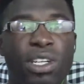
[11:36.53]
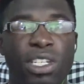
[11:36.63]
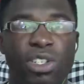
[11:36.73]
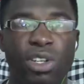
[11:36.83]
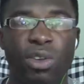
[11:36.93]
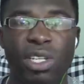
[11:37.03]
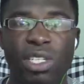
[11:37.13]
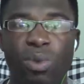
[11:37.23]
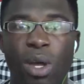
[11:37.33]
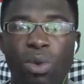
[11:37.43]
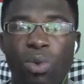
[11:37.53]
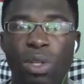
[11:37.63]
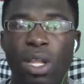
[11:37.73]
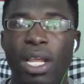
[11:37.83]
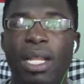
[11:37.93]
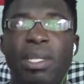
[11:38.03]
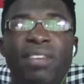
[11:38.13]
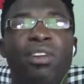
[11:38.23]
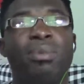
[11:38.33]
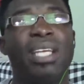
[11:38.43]
The children is the one who will
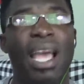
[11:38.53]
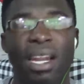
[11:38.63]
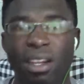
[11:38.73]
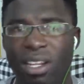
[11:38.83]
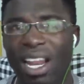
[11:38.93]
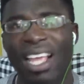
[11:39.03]
develop Thailand.